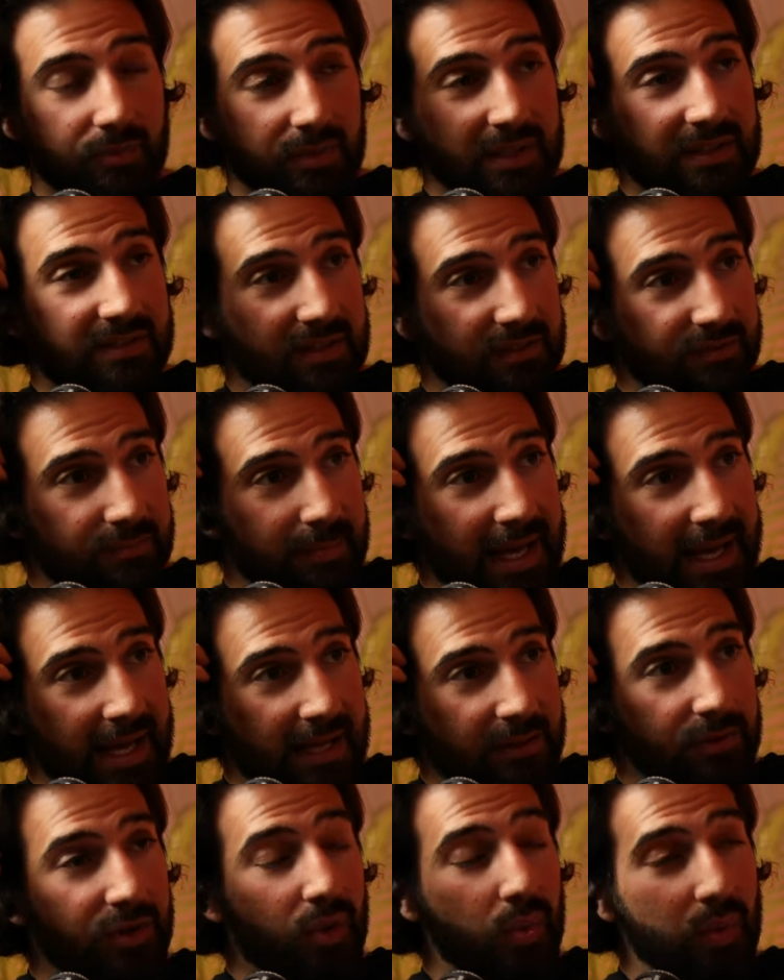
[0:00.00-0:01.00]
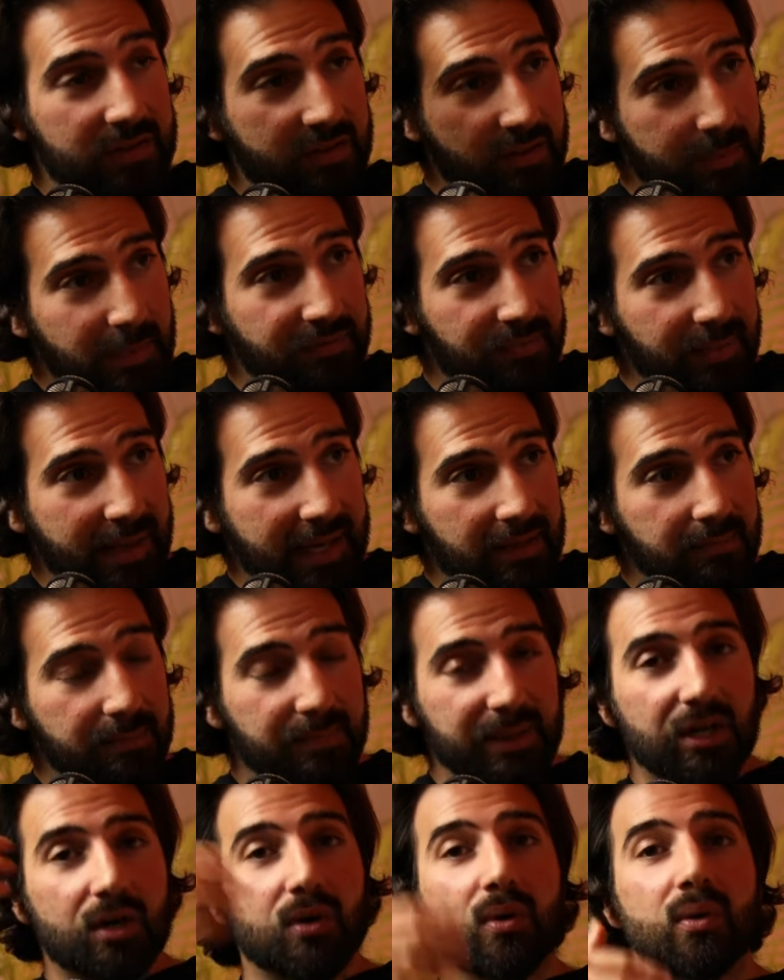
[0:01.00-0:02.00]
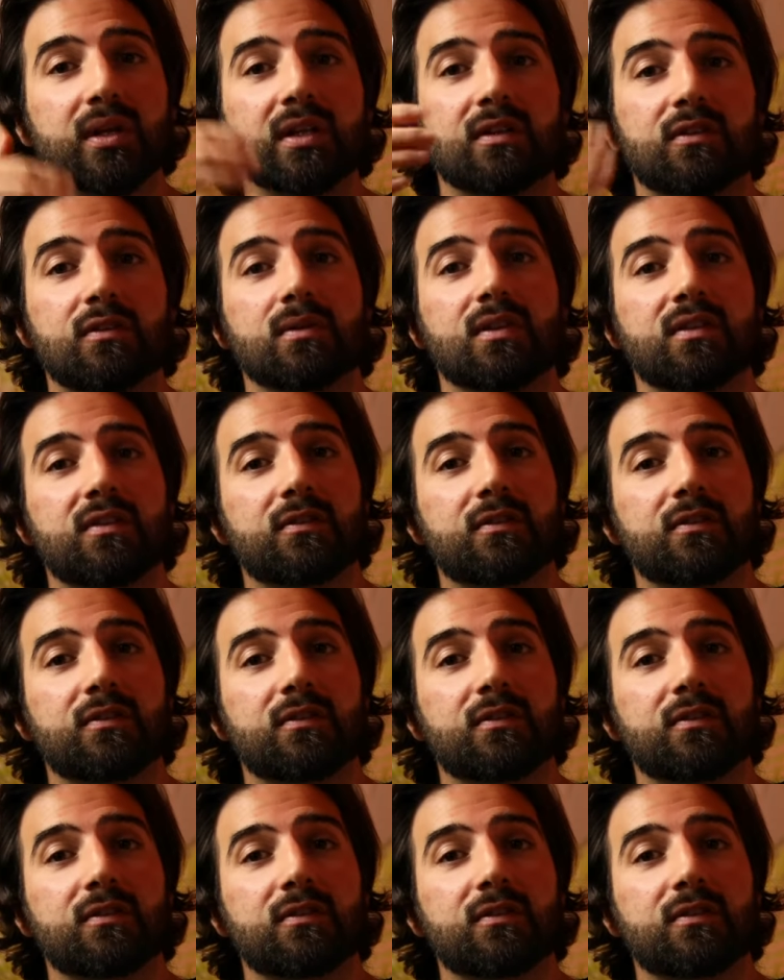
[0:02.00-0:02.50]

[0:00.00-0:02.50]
reason of man or the wisdom of man, but according to the